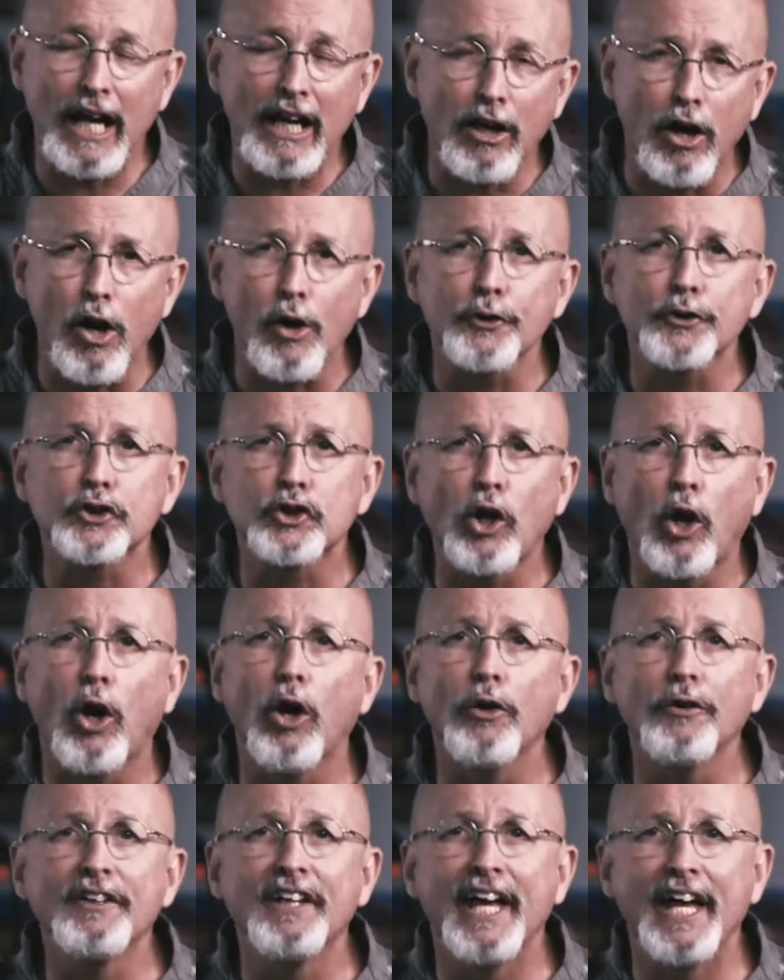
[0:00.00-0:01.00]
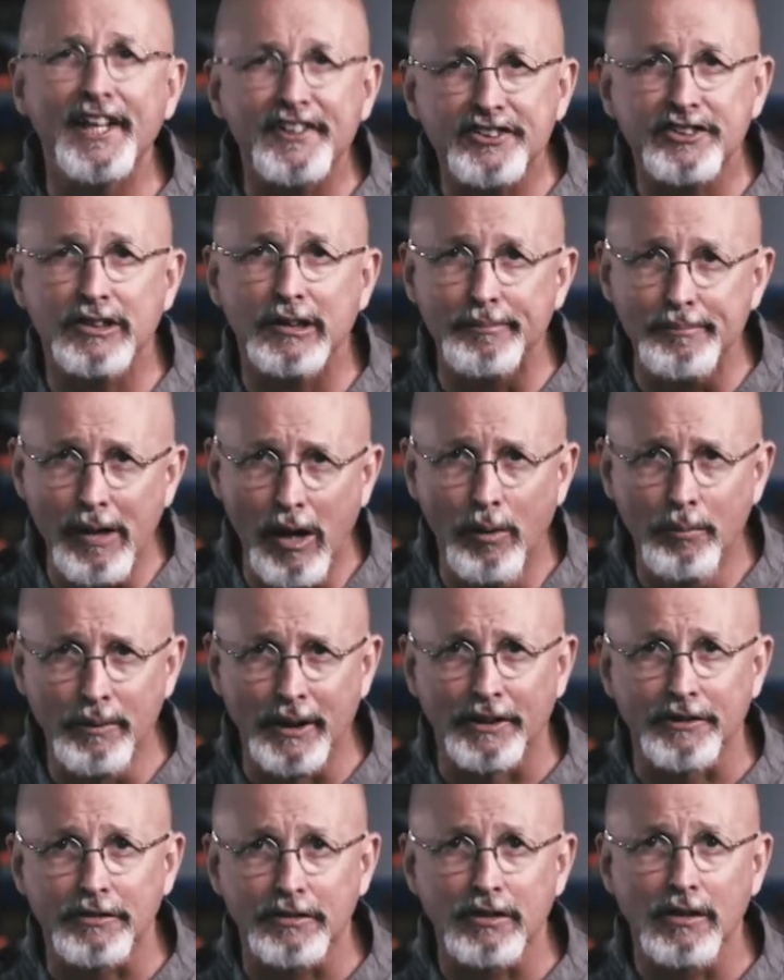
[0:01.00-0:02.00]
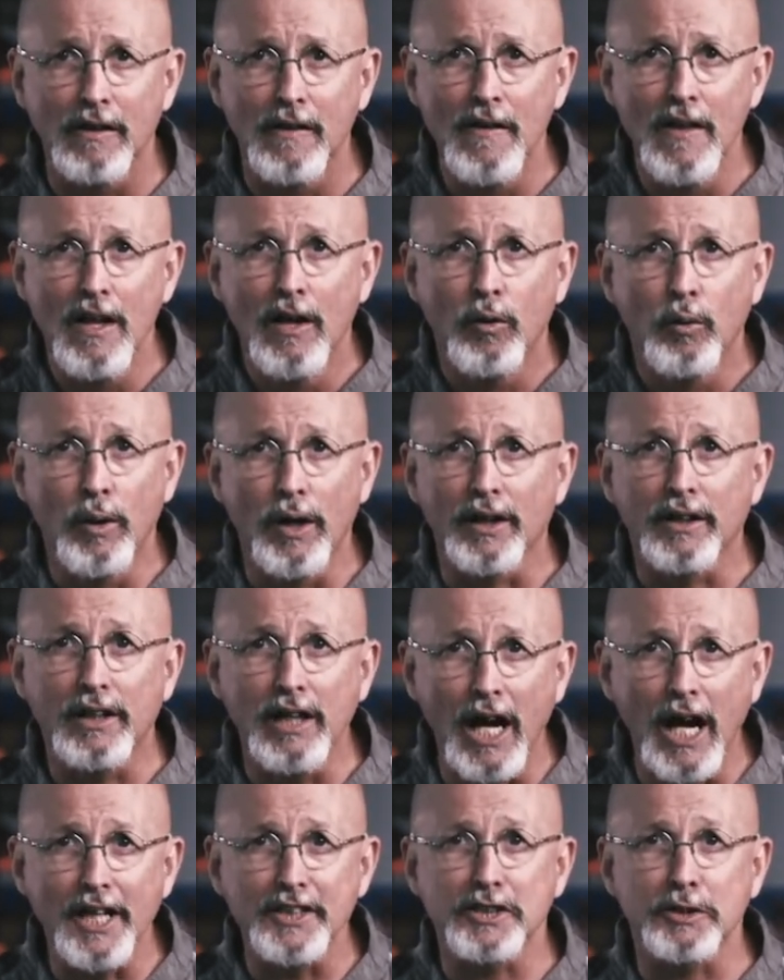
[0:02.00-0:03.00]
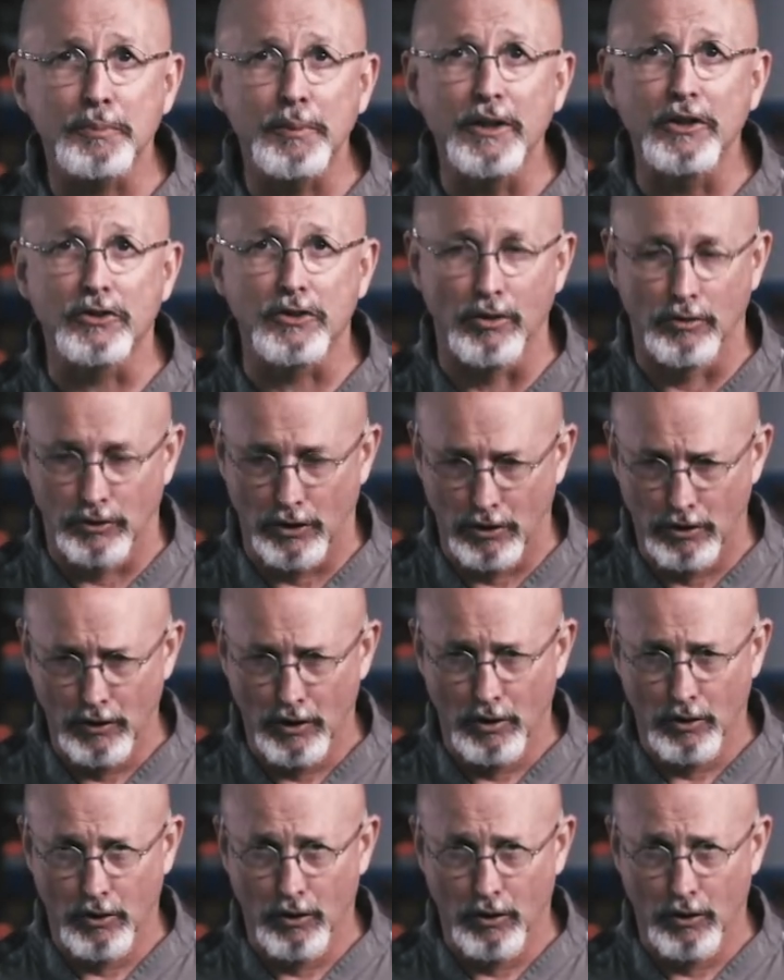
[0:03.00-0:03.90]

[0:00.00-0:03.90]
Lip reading: I call Charlton Heston moments where God speaks to you and says,